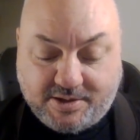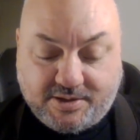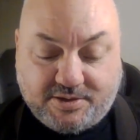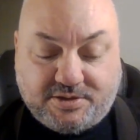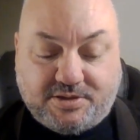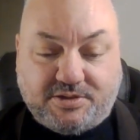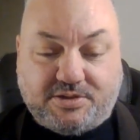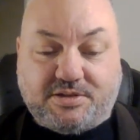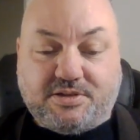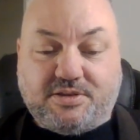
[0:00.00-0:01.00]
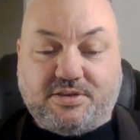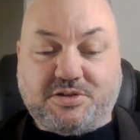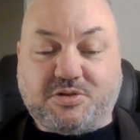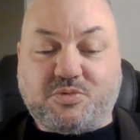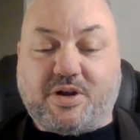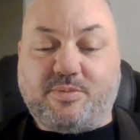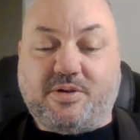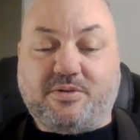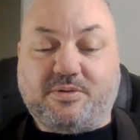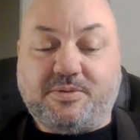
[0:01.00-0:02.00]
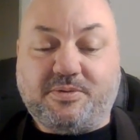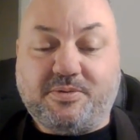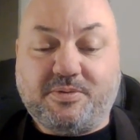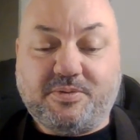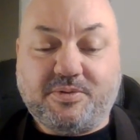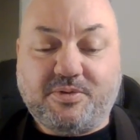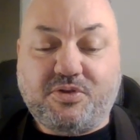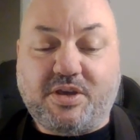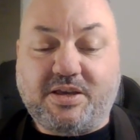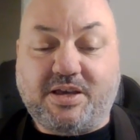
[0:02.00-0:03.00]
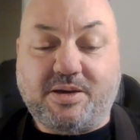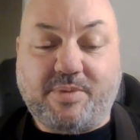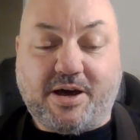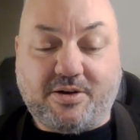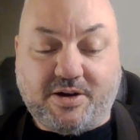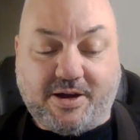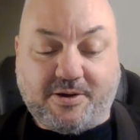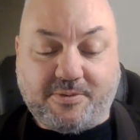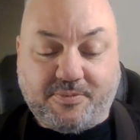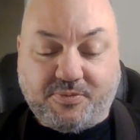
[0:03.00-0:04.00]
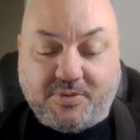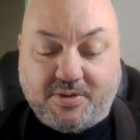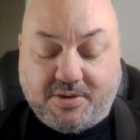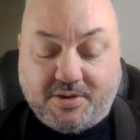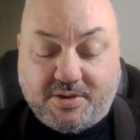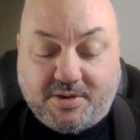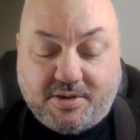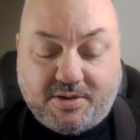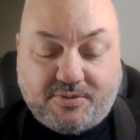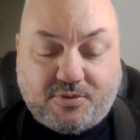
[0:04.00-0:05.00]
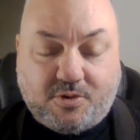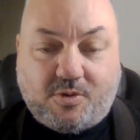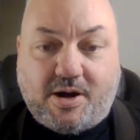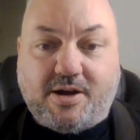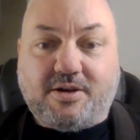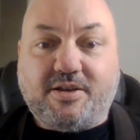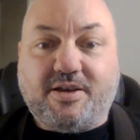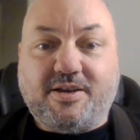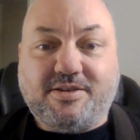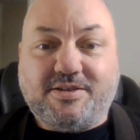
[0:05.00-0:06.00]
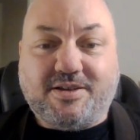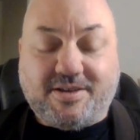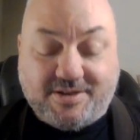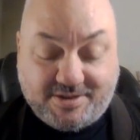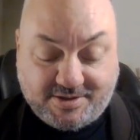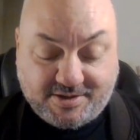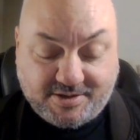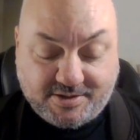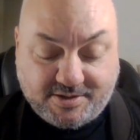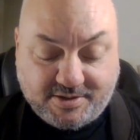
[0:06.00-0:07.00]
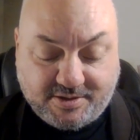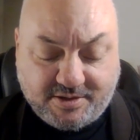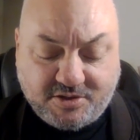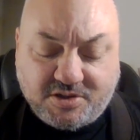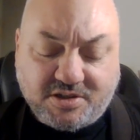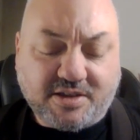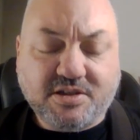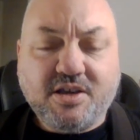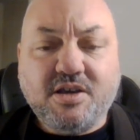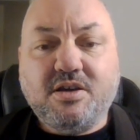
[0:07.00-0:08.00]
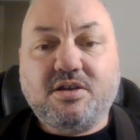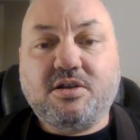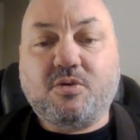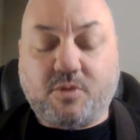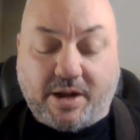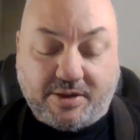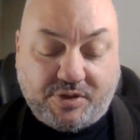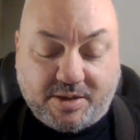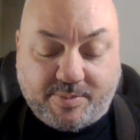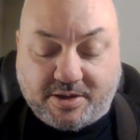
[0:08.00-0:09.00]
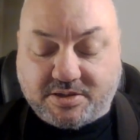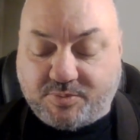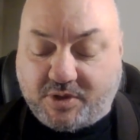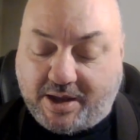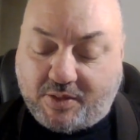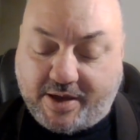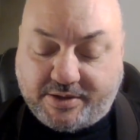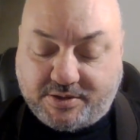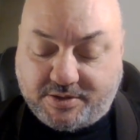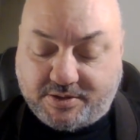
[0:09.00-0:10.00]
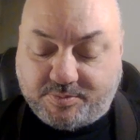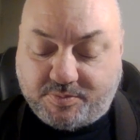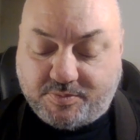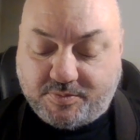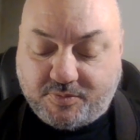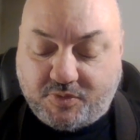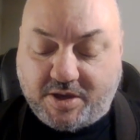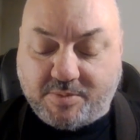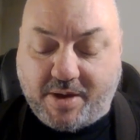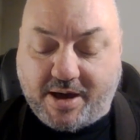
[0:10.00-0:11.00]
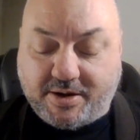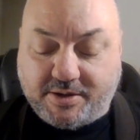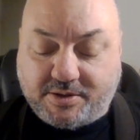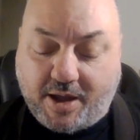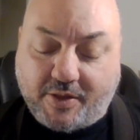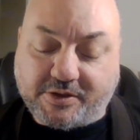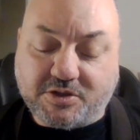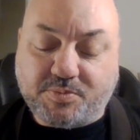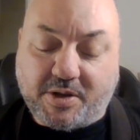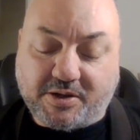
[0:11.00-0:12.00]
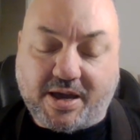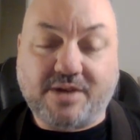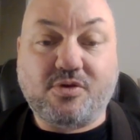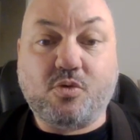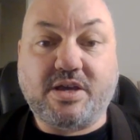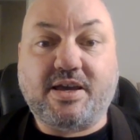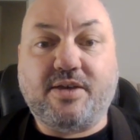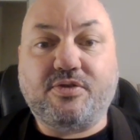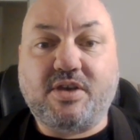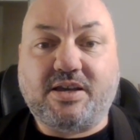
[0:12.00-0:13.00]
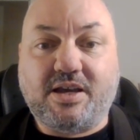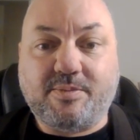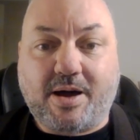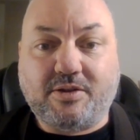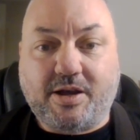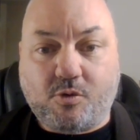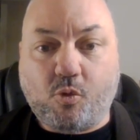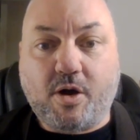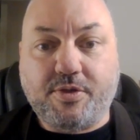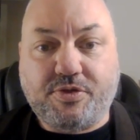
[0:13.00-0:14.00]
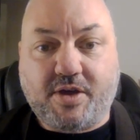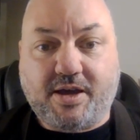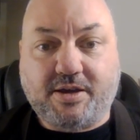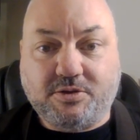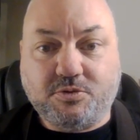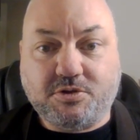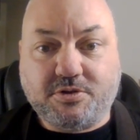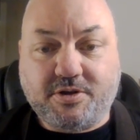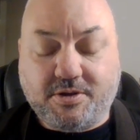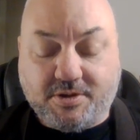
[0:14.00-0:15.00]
since this is what I've been thinking about now for a while. And it's just nice. When I think about something, I like to think about it. I like to spend kind of a weekend thinking about like one thing usually.